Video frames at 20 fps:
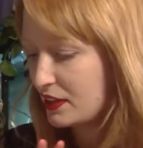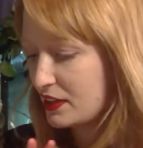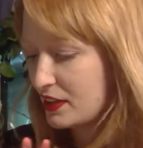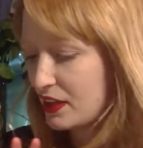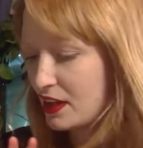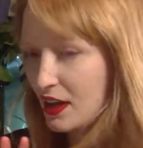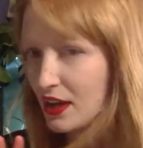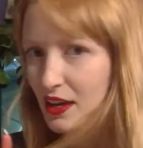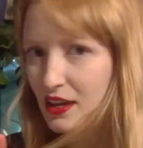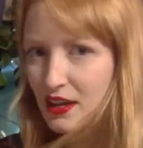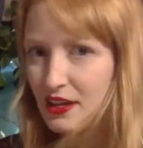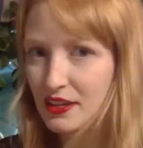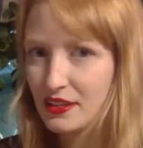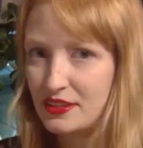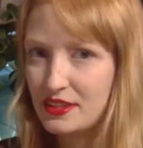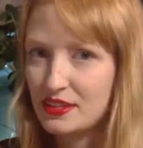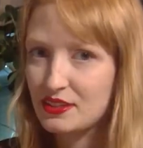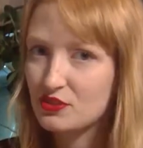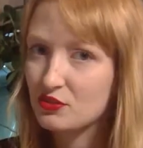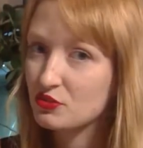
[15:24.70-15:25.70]

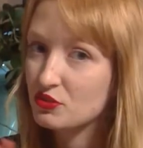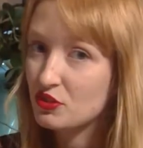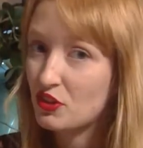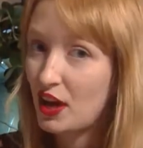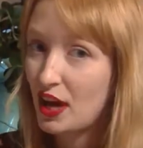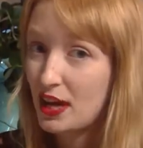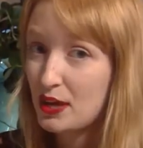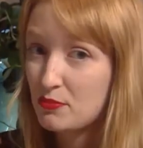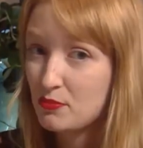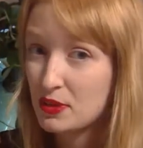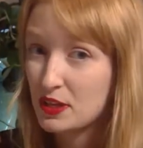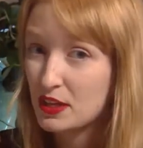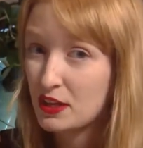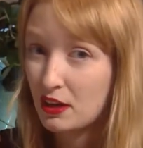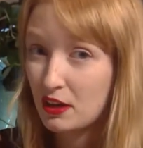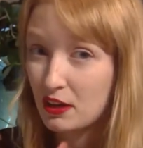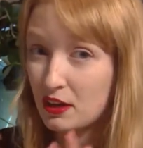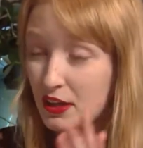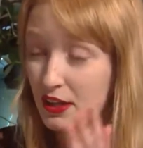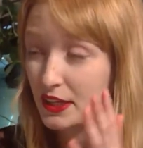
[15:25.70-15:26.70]
there's also
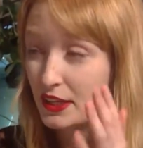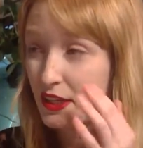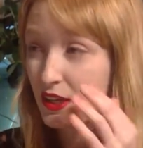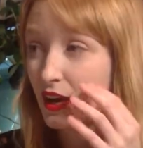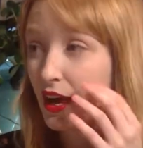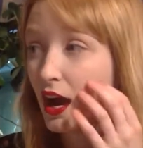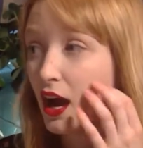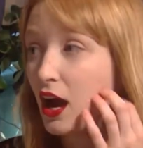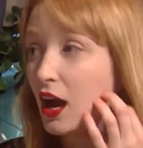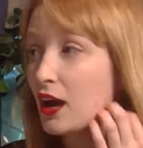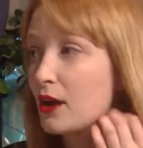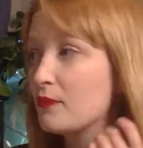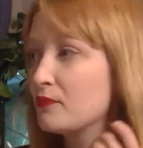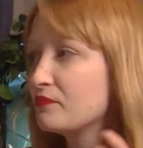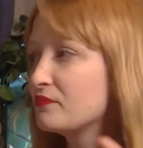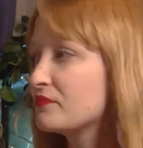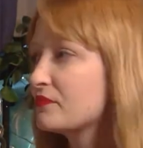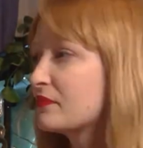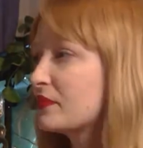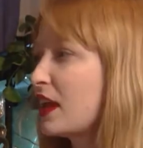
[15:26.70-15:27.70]
API
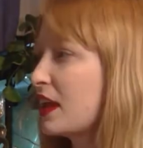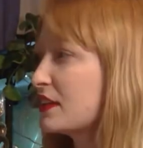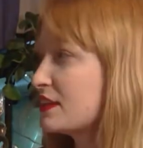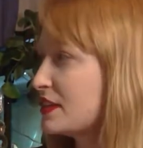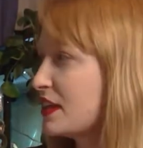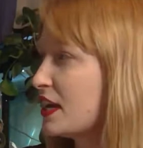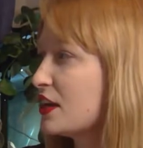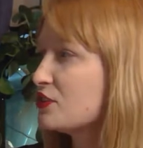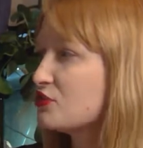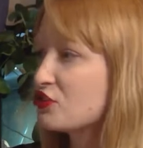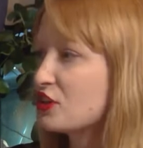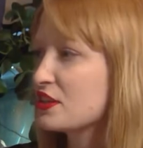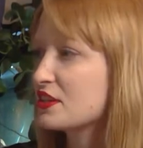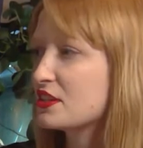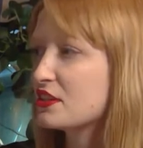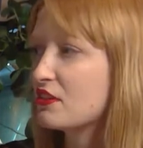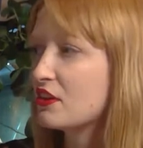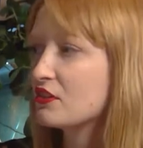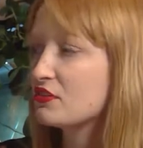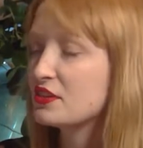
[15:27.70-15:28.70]
and Tetra has
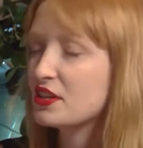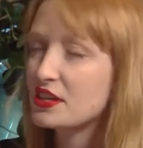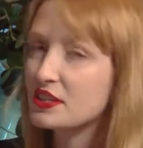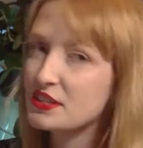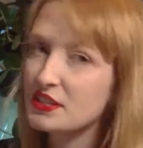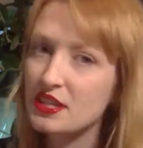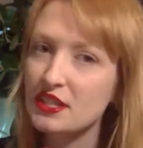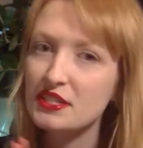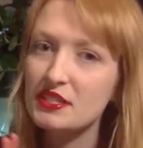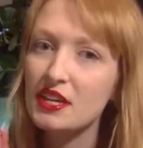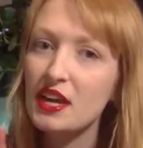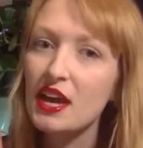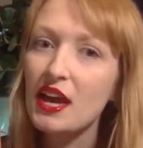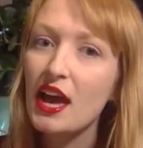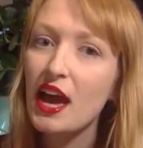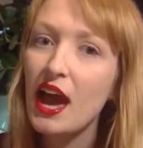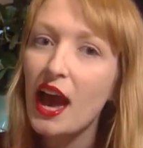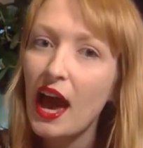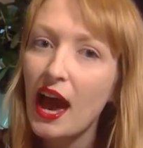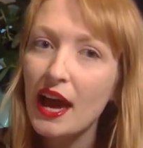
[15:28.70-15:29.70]
their own test kits,
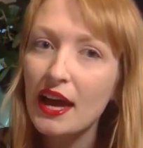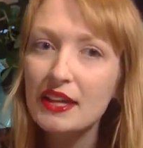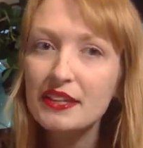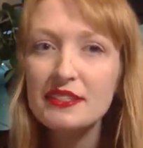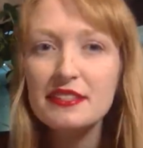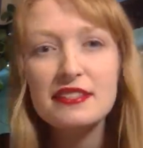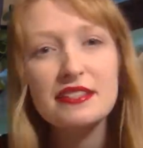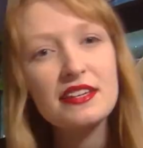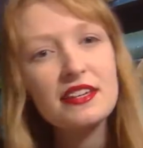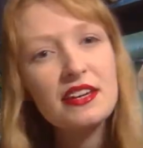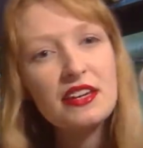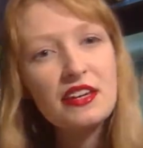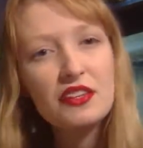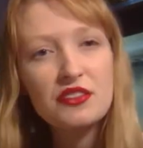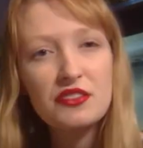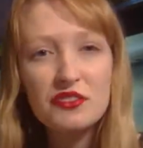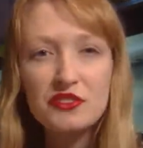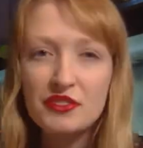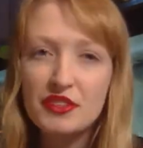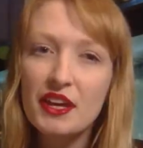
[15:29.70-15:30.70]
and
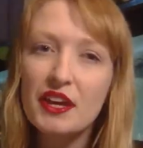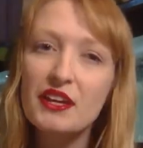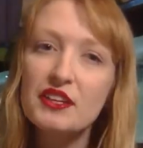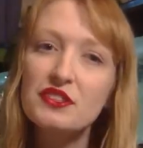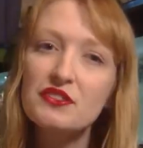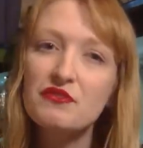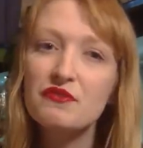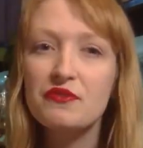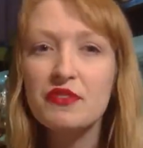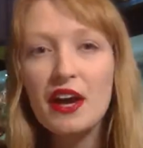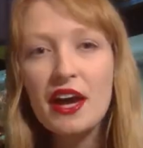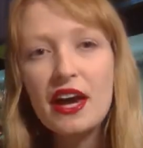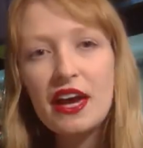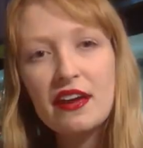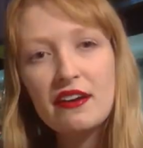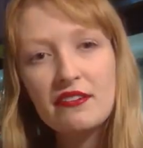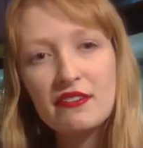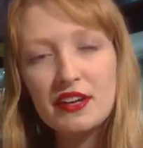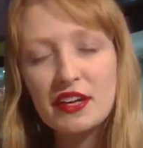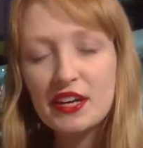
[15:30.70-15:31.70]
there's
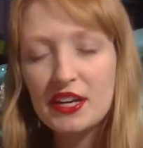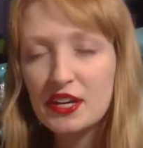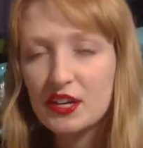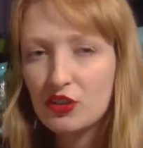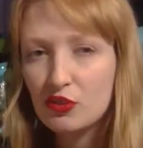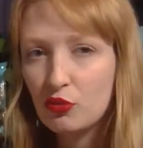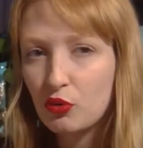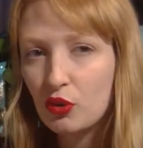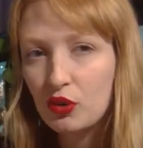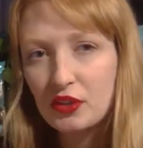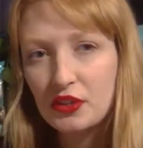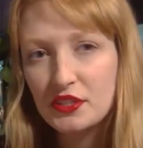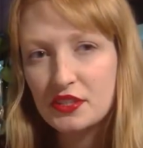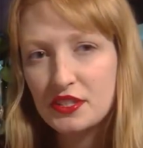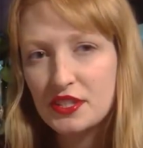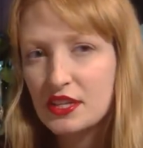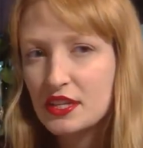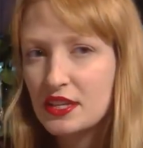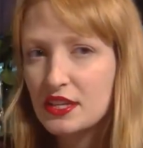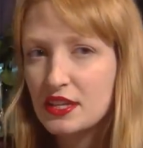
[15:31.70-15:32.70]
varying
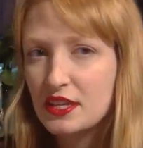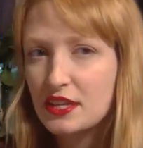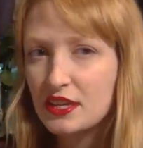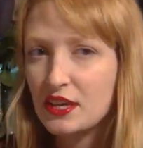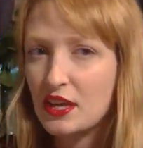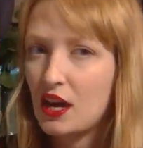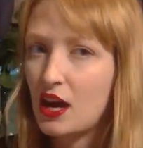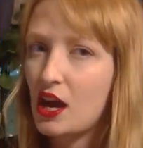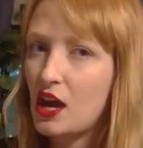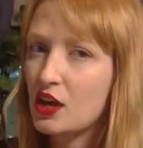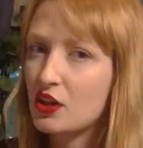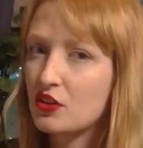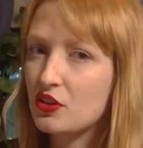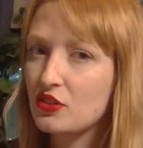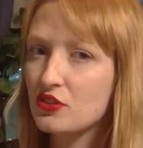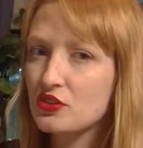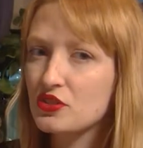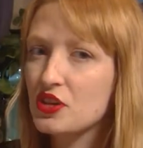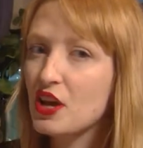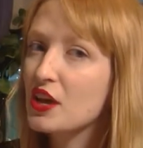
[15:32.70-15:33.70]
quality
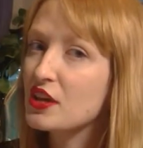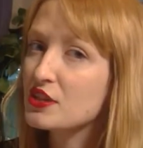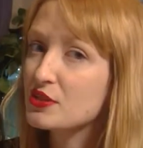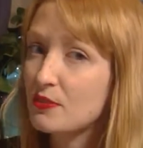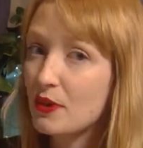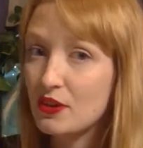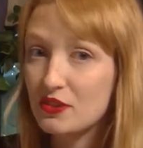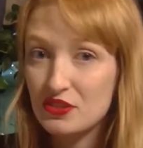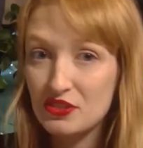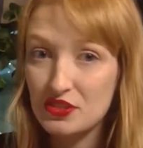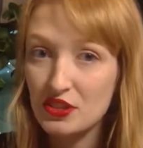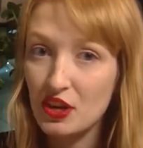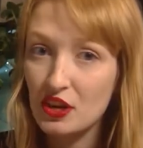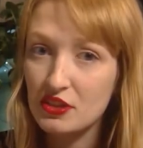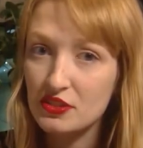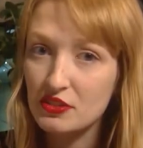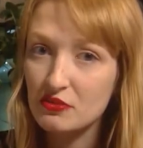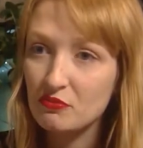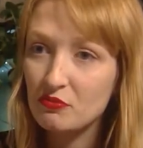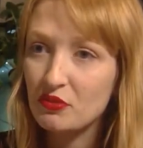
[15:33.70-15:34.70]
concerns about
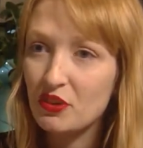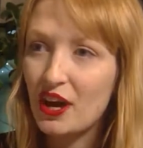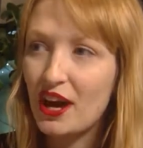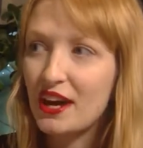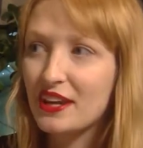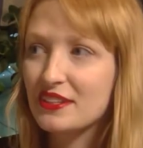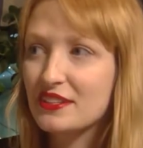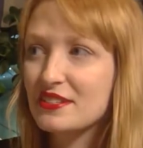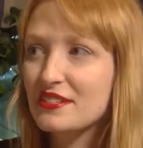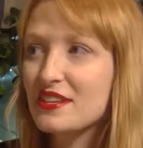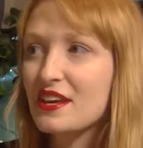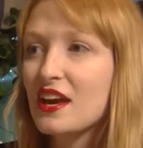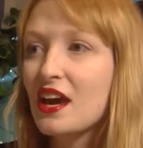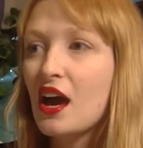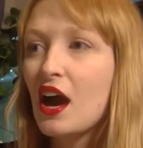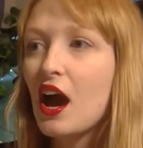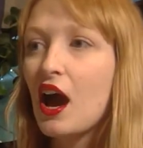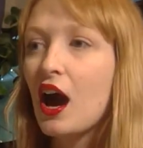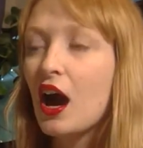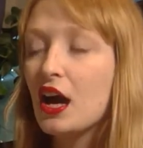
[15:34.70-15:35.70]
certain brands.
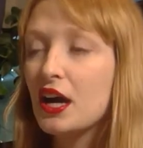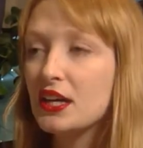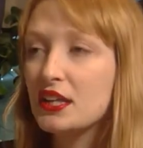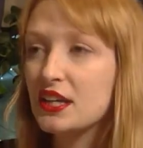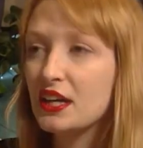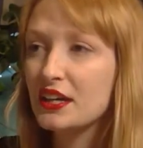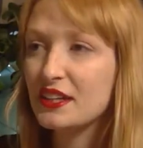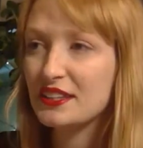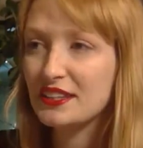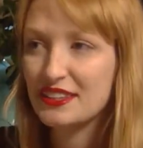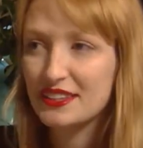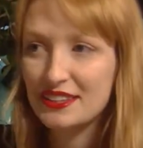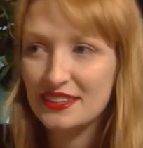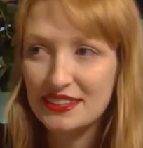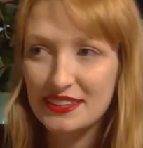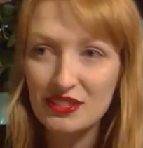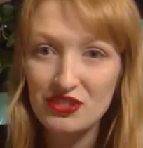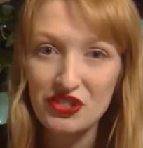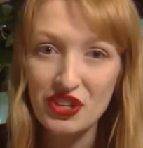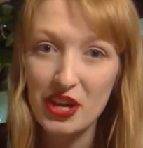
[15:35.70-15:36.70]
I like
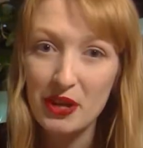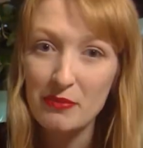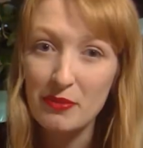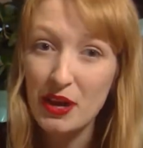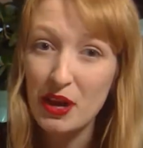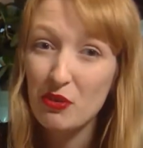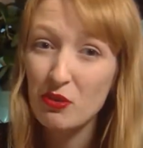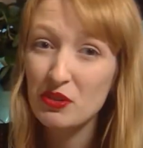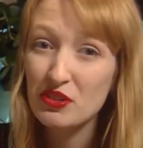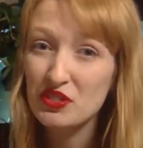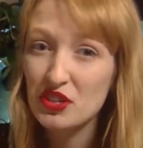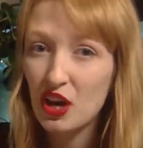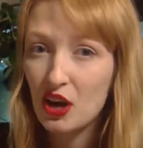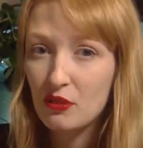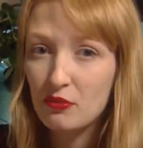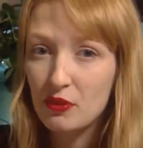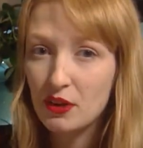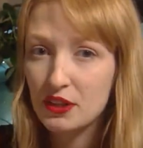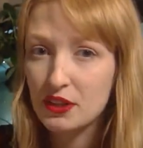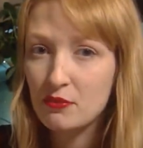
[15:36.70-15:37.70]
the JBL ones. I
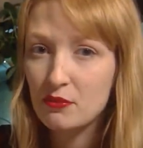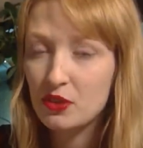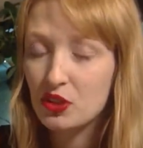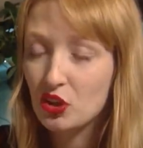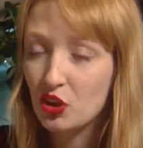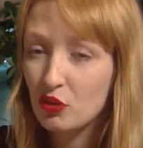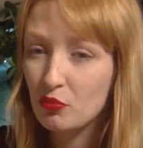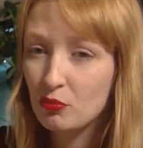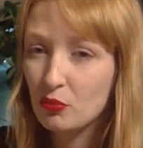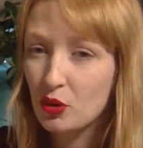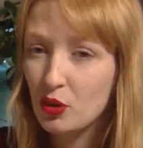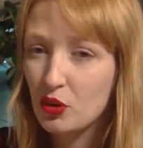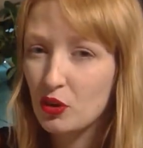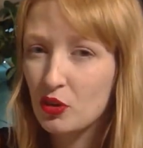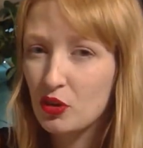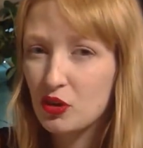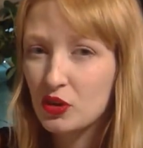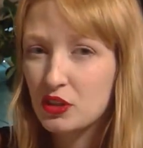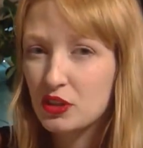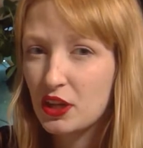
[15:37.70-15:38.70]
find them a lot
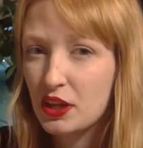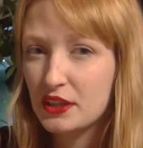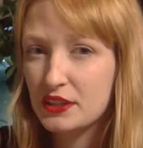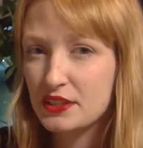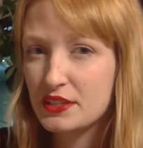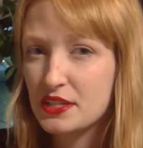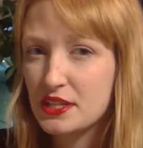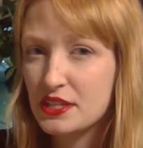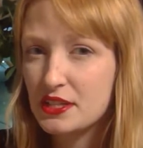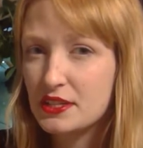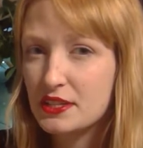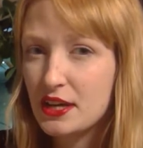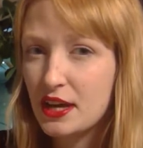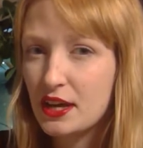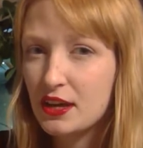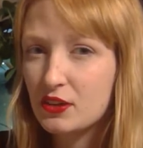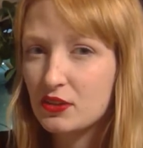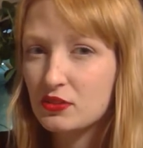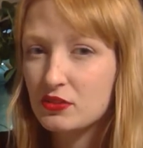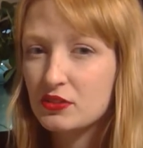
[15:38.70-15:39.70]
more like
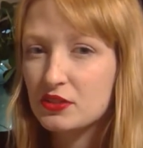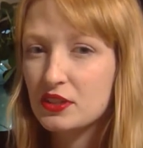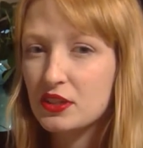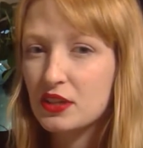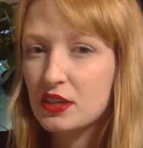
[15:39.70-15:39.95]
detailed,